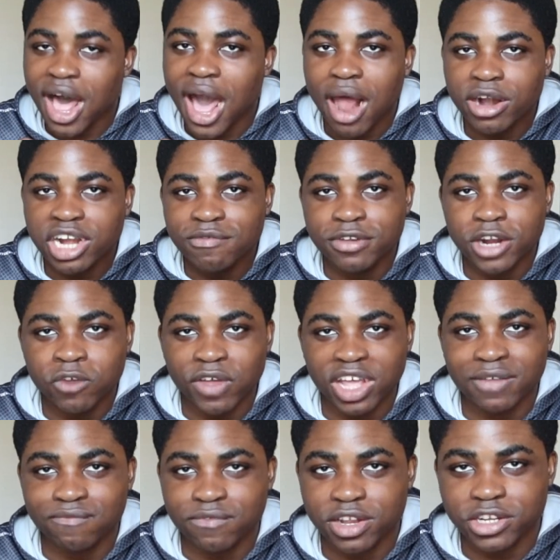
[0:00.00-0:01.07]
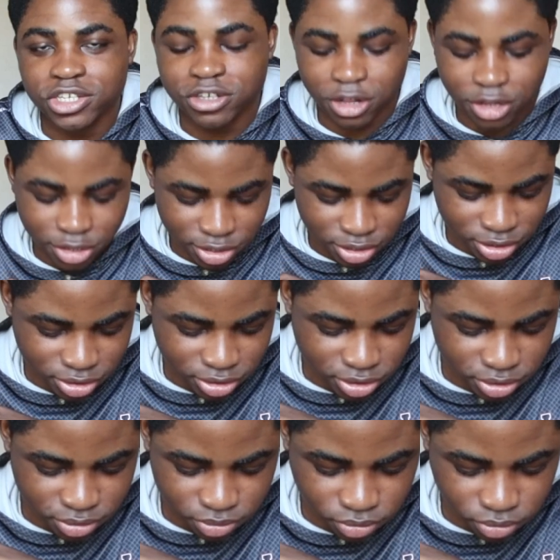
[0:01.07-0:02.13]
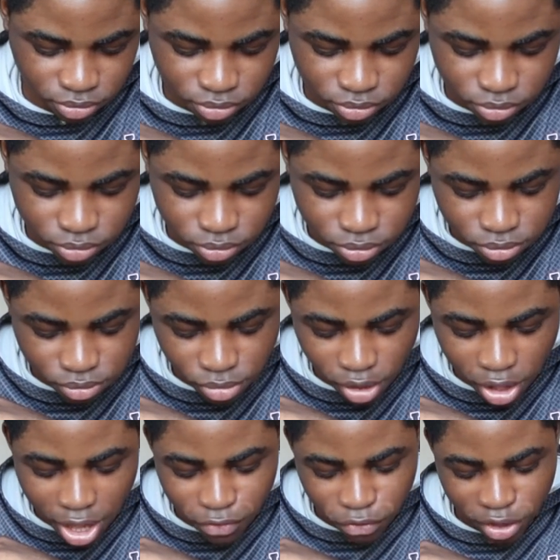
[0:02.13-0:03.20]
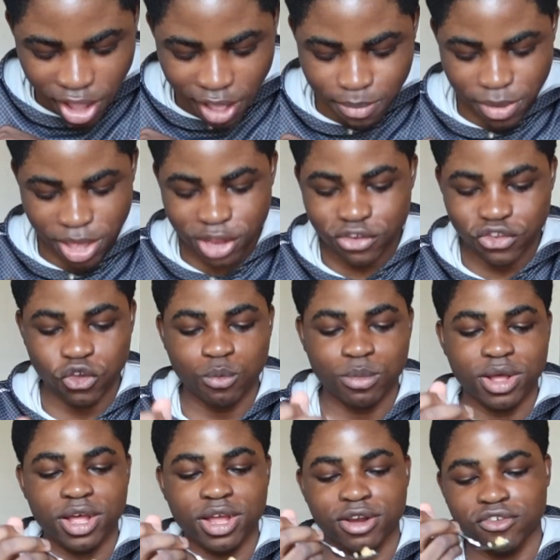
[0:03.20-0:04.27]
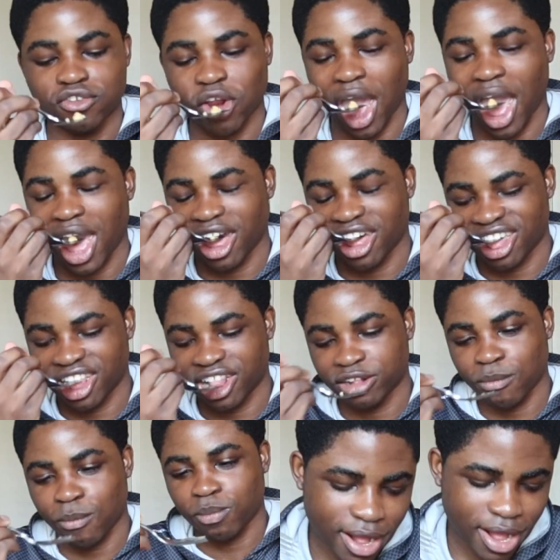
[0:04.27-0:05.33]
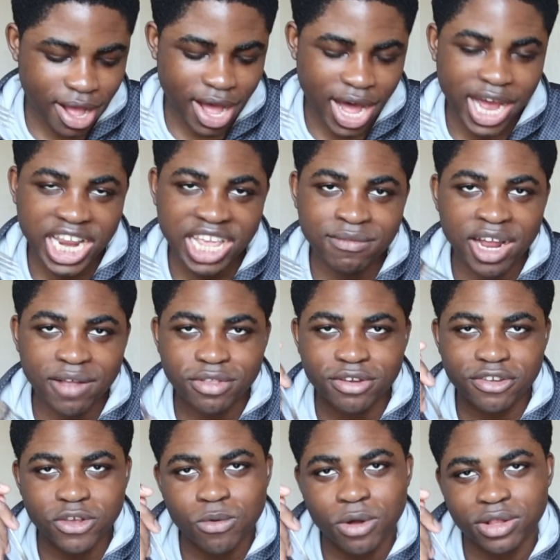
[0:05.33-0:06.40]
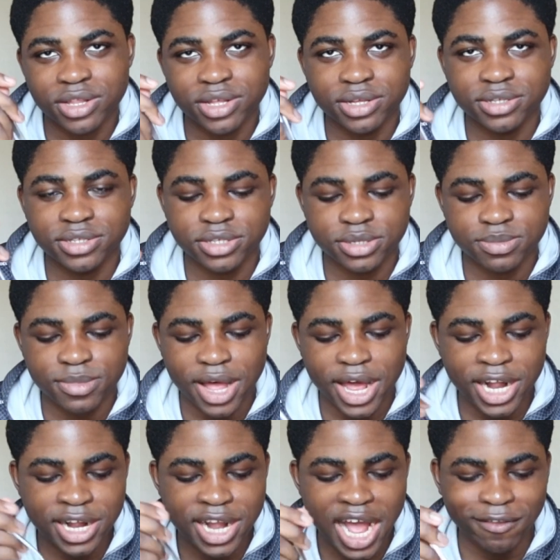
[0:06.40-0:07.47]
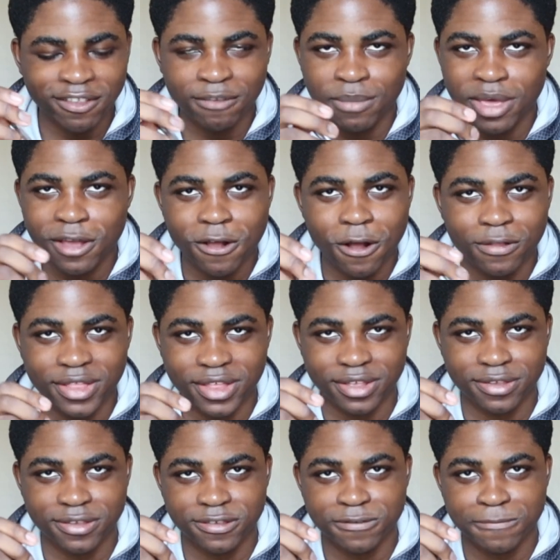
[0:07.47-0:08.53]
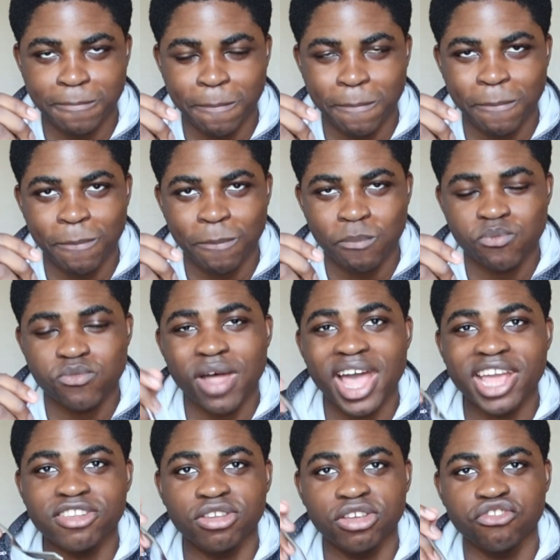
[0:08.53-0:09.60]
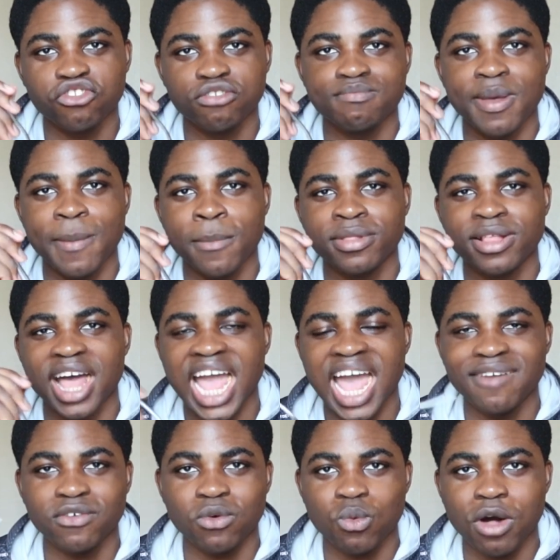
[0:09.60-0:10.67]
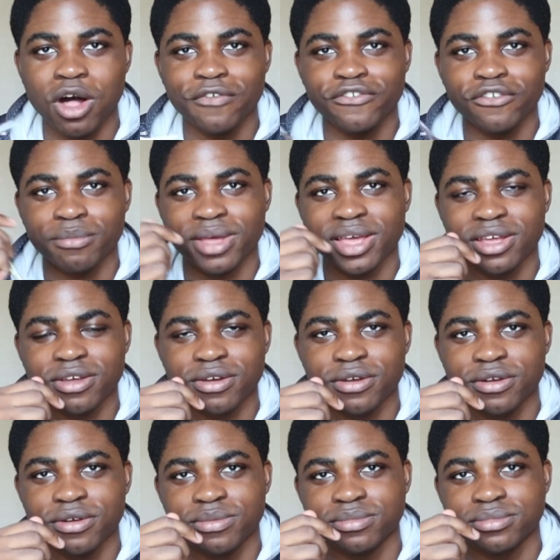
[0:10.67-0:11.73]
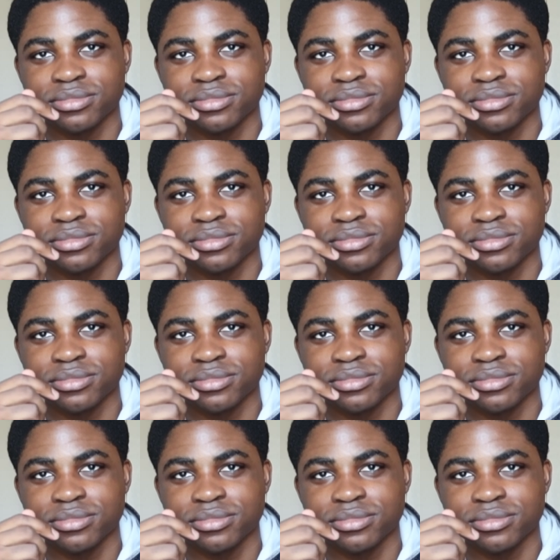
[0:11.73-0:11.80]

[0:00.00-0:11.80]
I don't even know if I can finish all of these. I think I made too much. I didn't even have to do all this. I didn't have to make all this. I just remembered that I have a waffle maker